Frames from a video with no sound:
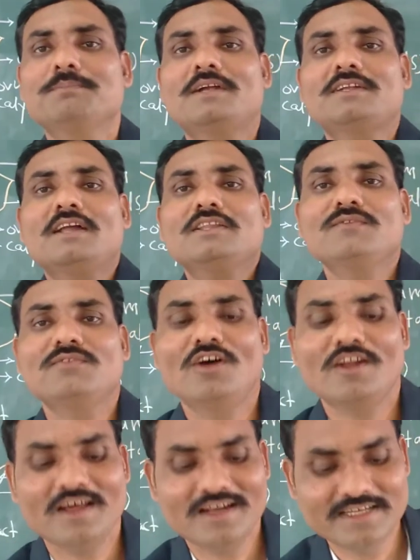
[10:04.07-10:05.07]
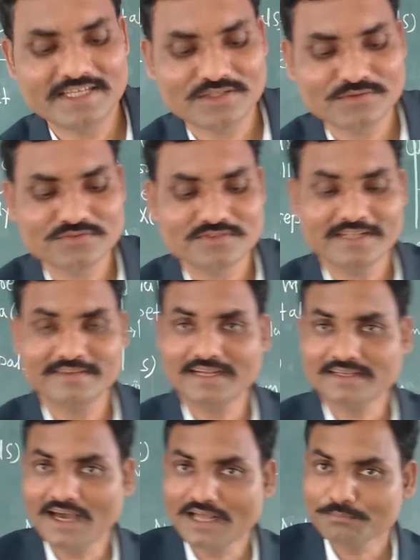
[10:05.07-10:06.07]
That are the floral leaves and
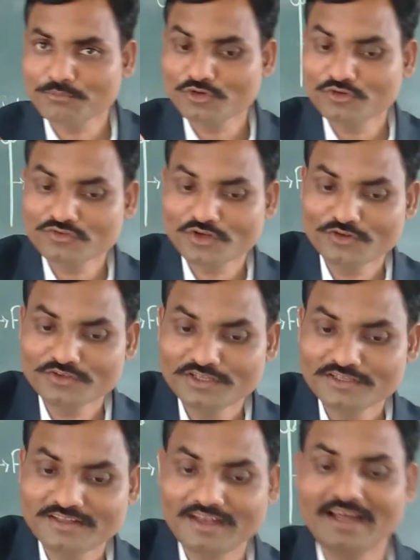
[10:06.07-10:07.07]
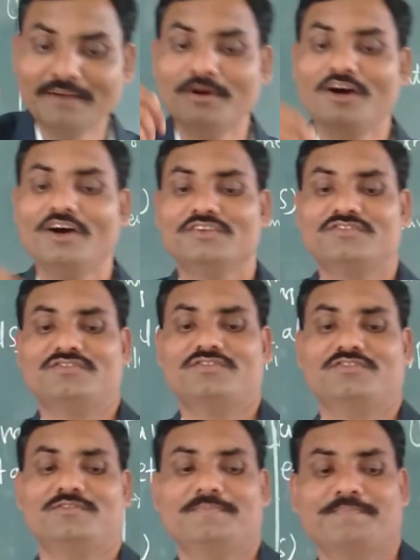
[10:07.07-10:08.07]
that are produced on the thalamus.